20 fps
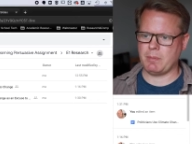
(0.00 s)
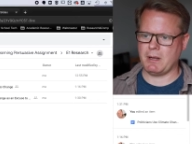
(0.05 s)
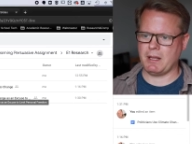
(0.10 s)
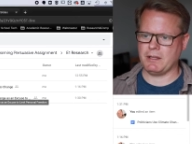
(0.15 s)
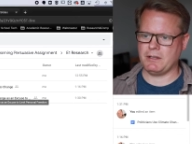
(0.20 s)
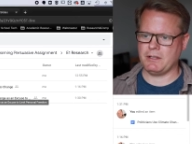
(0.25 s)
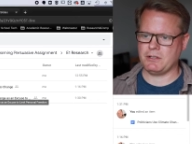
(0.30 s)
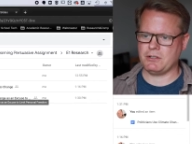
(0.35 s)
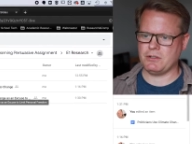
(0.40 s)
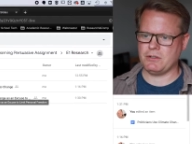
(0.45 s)

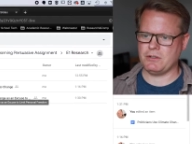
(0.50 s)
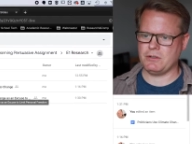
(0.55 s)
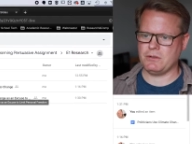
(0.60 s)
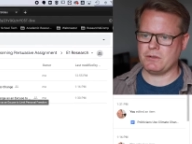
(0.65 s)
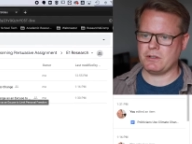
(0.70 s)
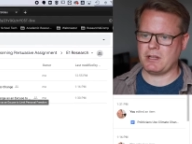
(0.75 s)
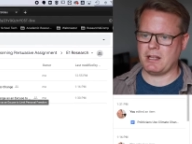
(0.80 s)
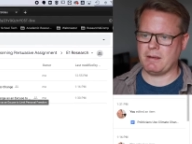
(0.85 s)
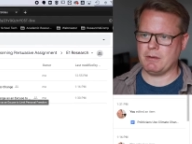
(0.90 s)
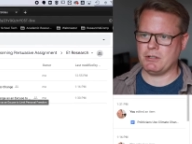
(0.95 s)
Politicians
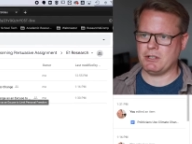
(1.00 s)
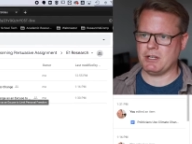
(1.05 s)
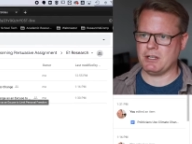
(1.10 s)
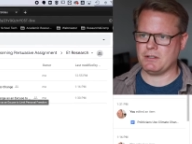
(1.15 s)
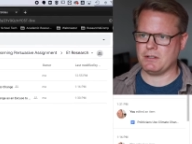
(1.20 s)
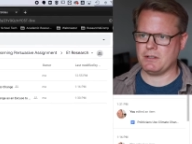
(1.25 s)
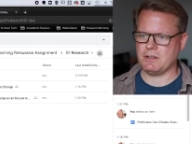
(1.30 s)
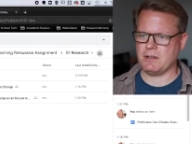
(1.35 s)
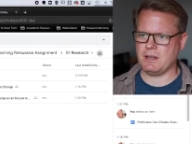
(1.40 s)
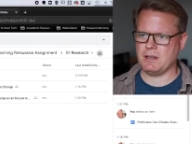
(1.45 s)
use climate
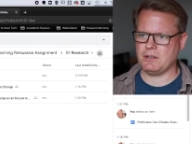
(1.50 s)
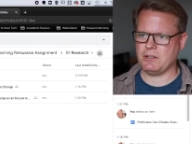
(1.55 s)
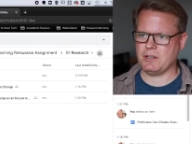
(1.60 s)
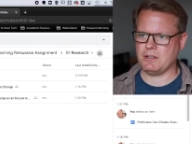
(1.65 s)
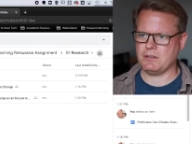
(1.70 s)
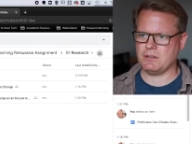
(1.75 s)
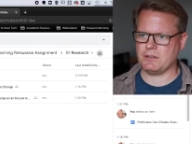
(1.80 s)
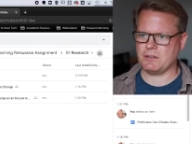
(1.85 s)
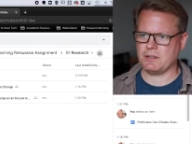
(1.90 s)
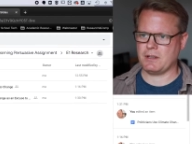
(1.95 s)
change
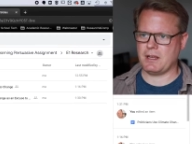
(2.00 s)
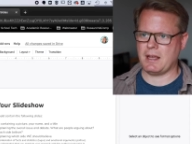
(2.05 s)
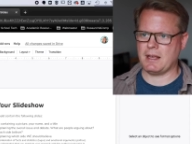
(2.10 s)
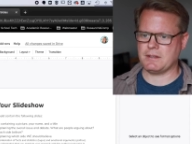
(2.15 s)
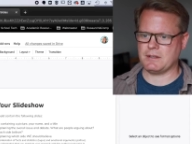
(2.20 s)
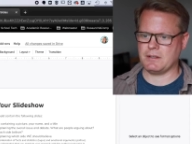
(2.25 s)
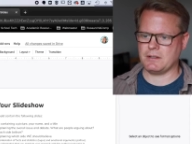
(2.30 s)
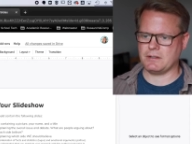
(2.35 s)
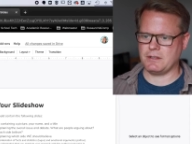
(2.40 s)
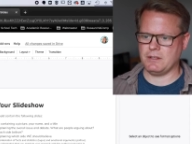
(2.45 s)

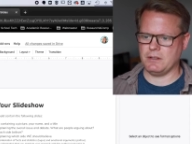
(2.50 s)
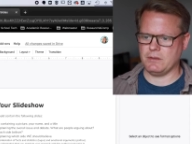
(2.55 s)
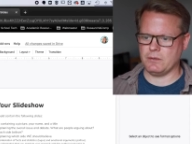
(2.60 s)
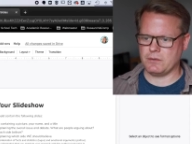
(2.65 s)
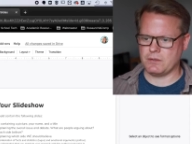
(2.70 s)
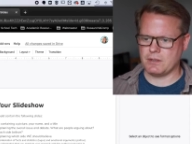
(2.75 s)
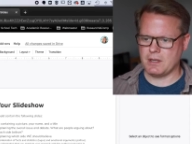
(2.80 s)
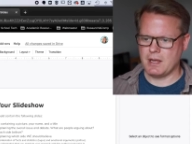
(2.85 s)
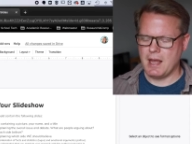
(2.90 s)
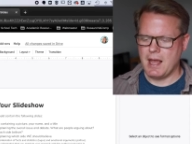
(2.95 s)
as an
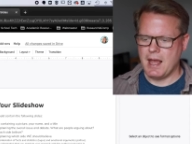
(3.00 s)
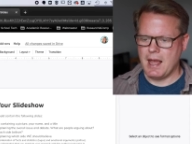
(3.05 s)
excuse.